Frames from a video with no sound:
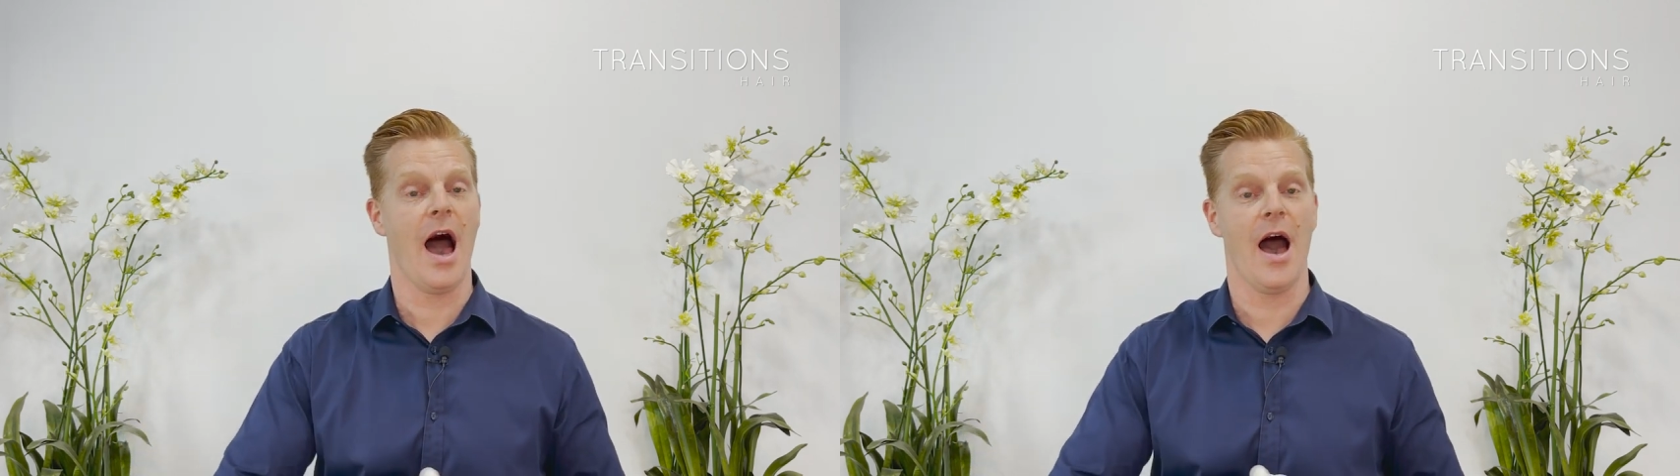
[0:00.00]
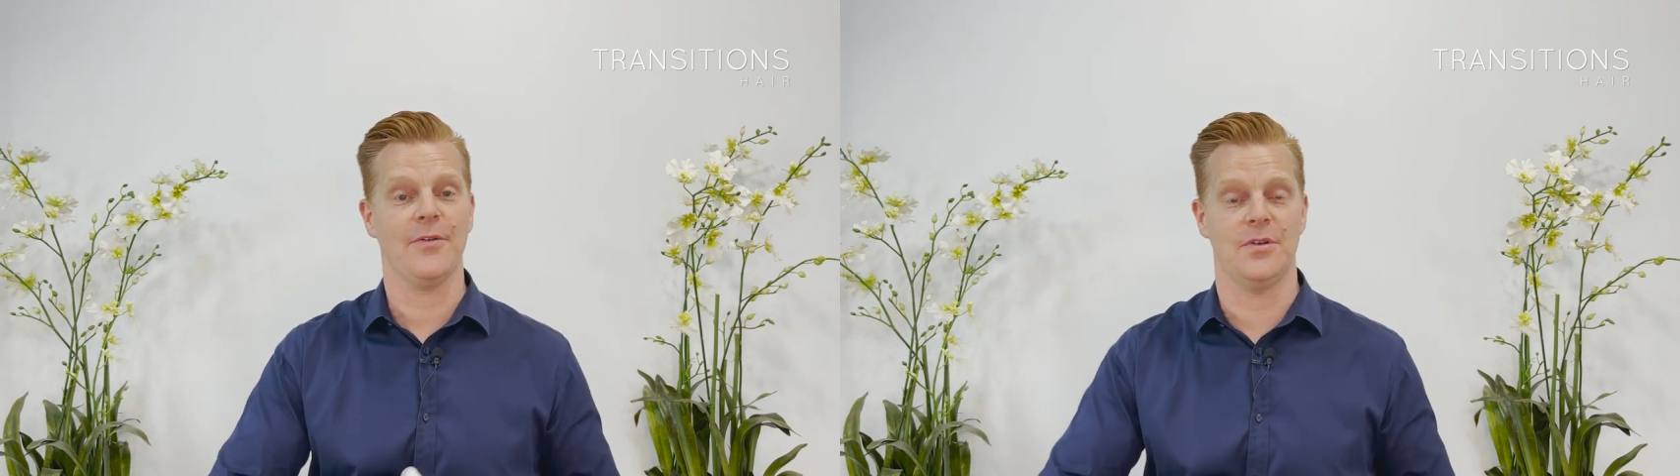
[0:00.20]

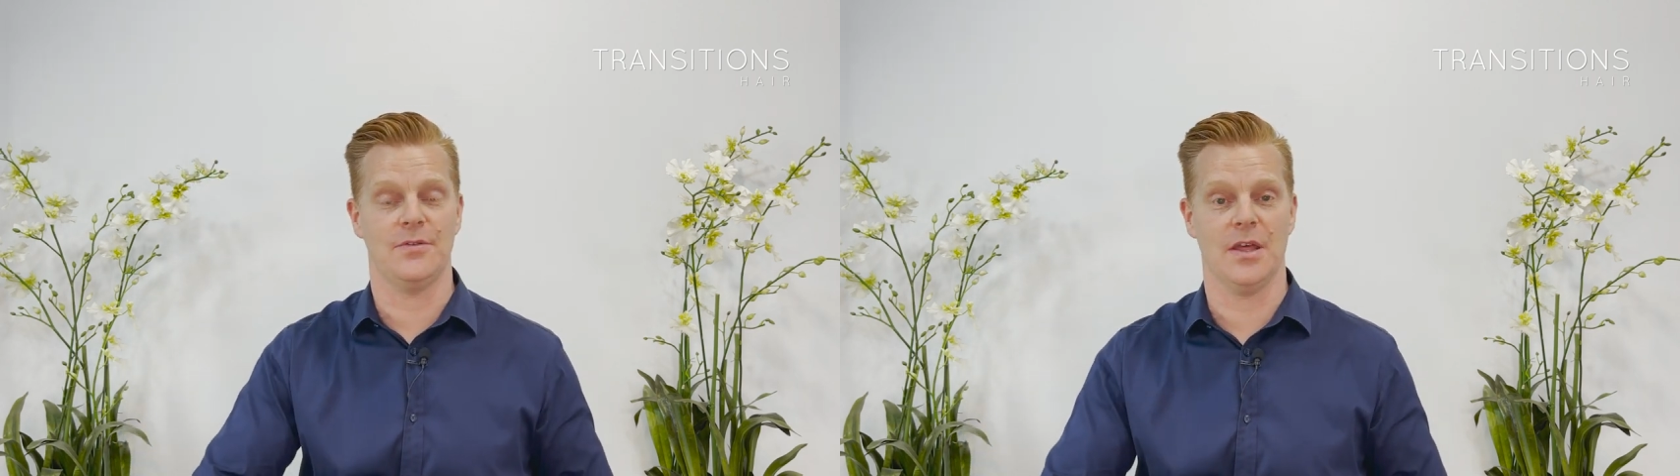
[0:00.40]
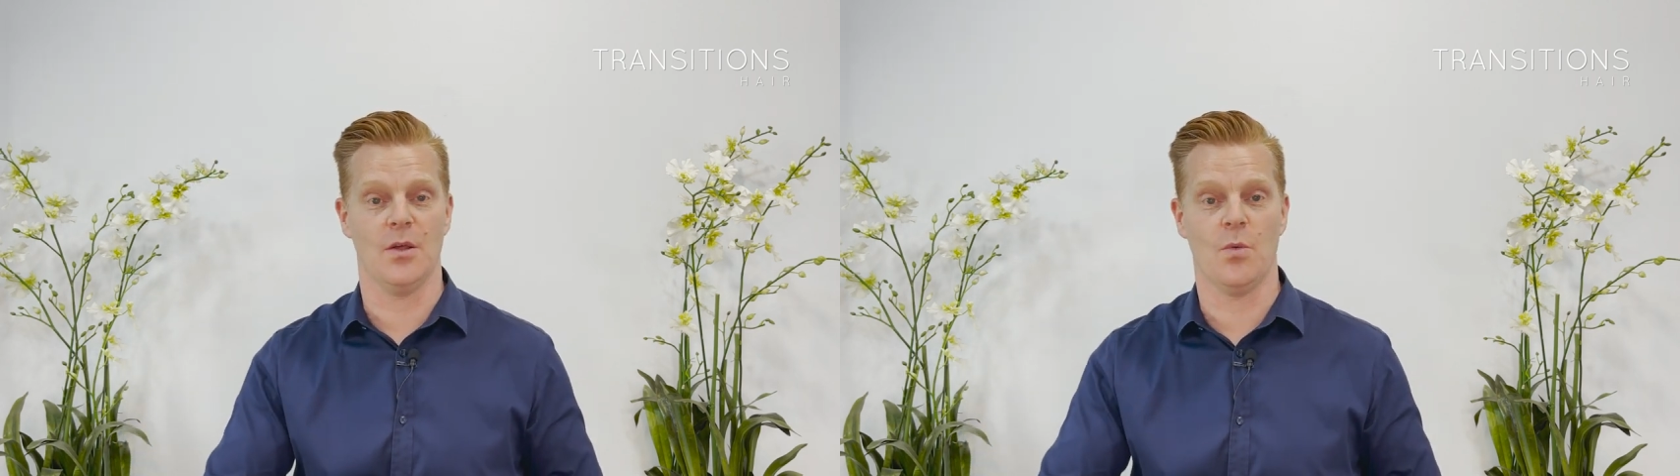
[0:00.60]
after
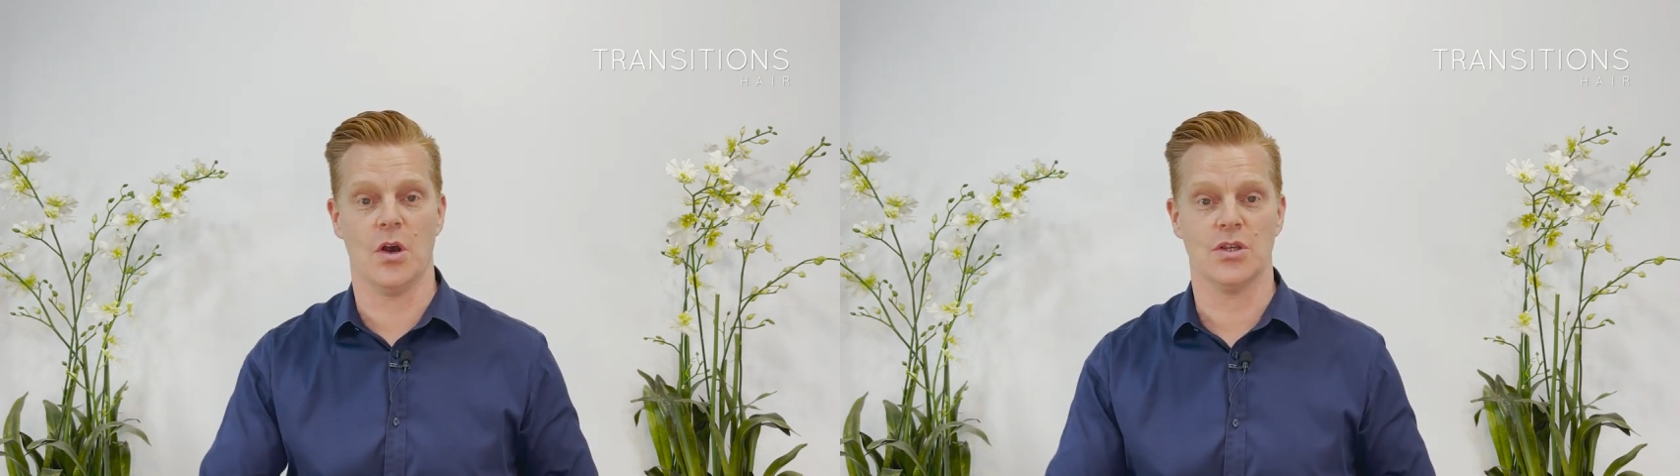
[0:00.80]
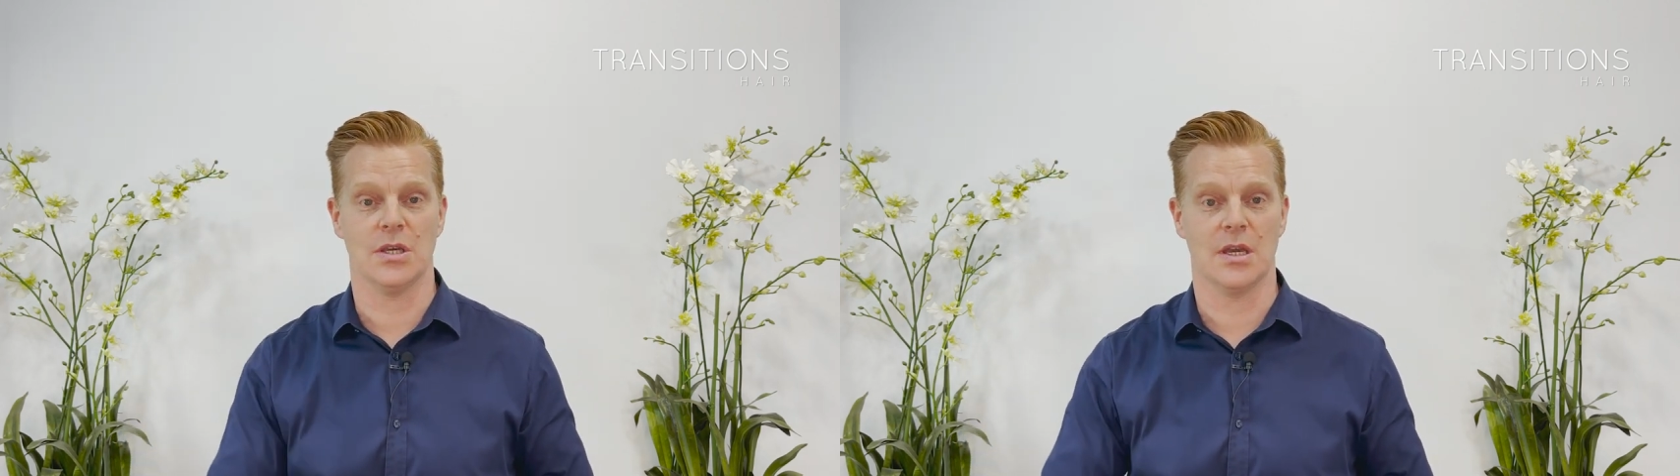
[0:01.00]
you've done the
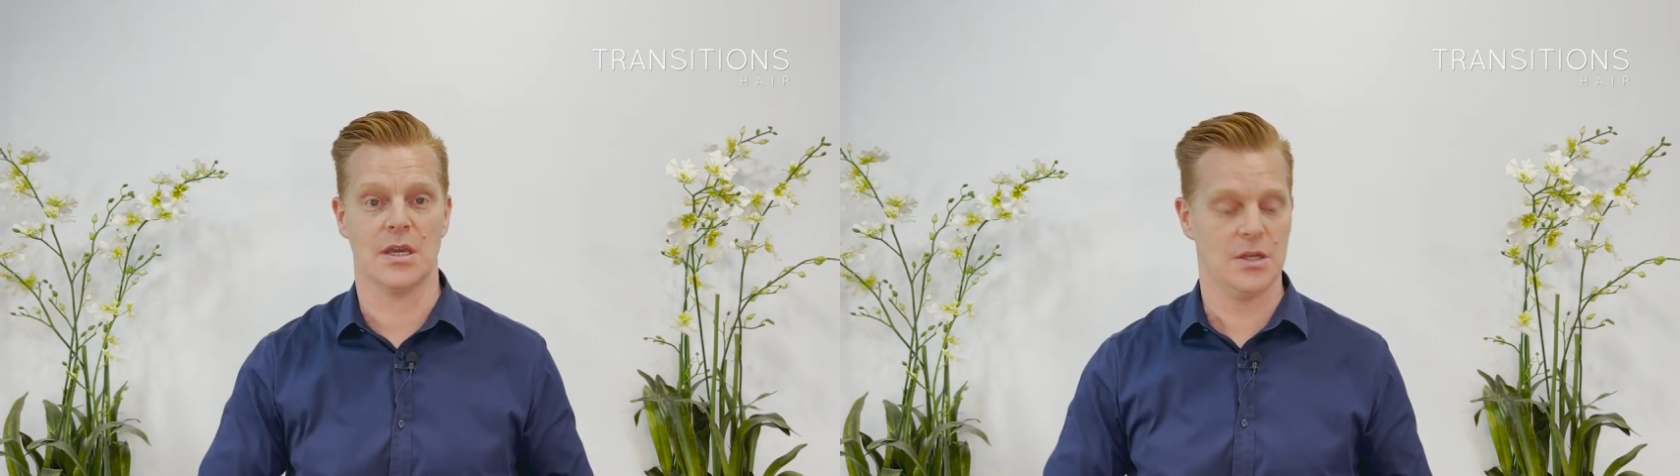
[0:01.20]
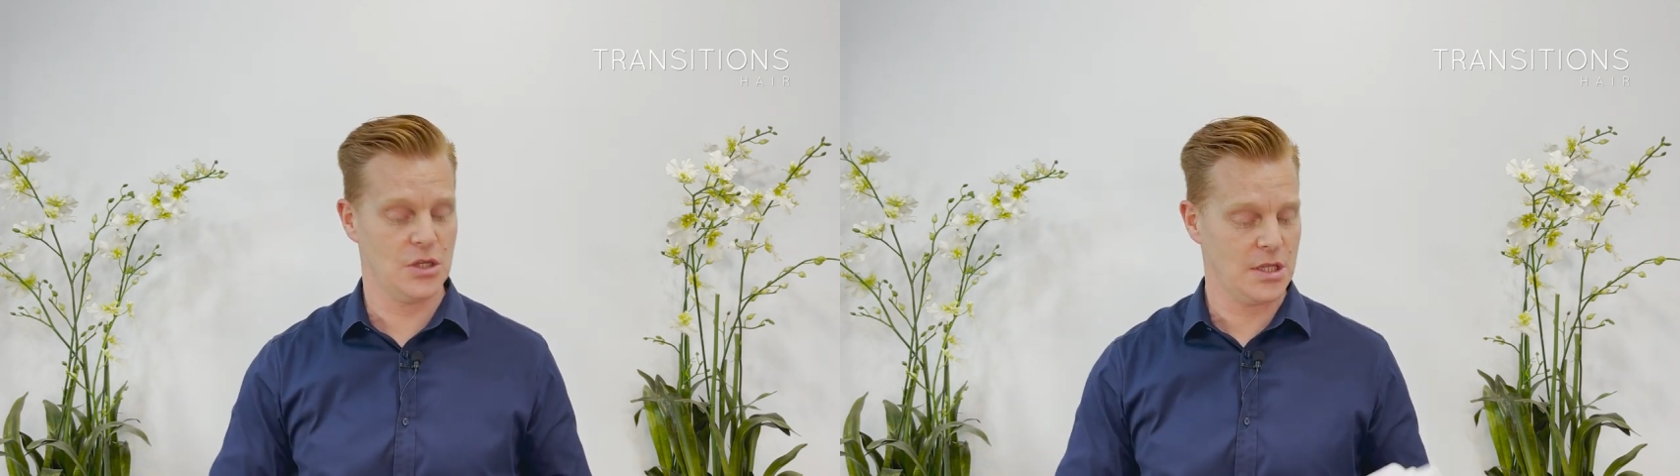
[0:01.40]
washing
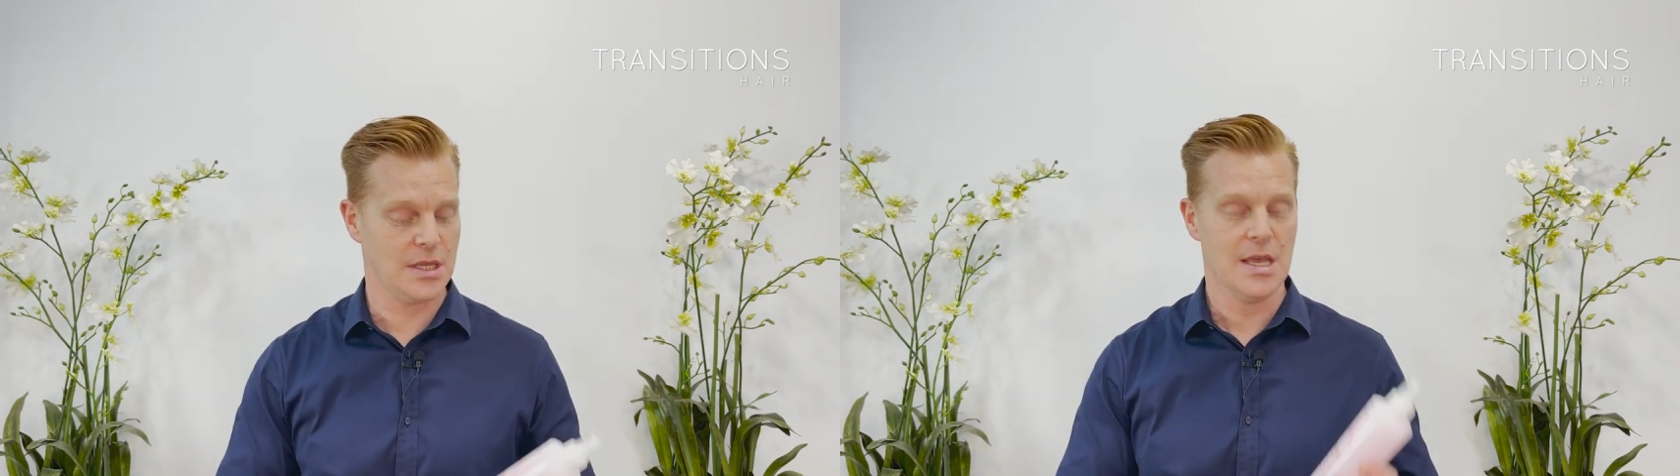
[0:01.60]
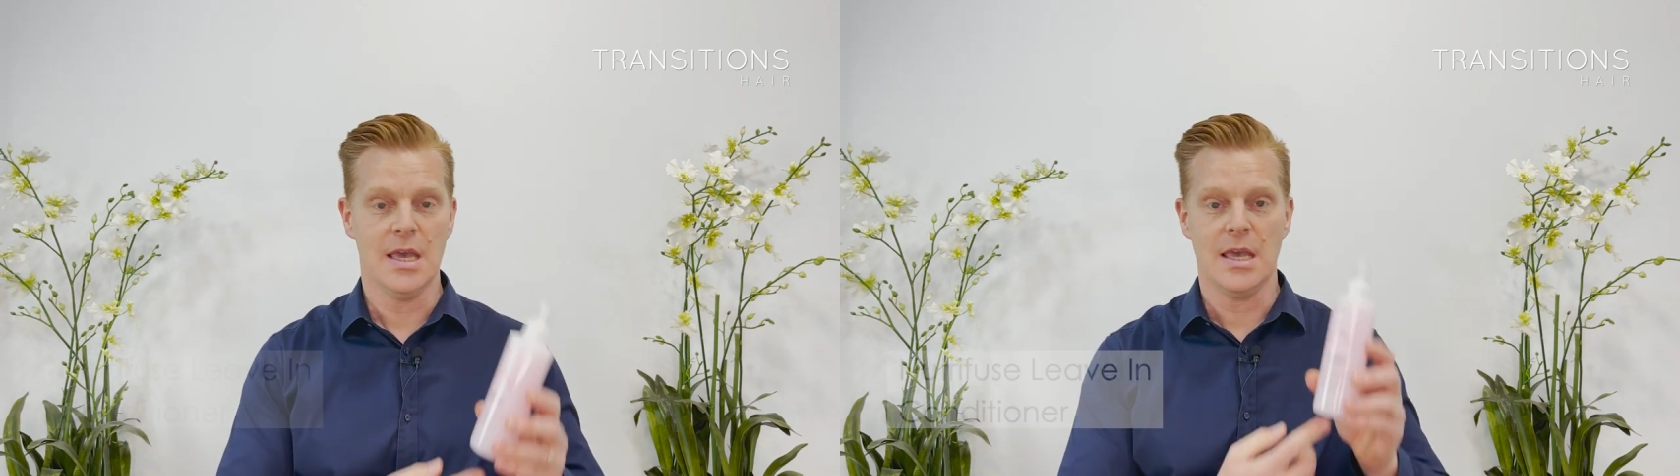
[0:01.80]
and conditioning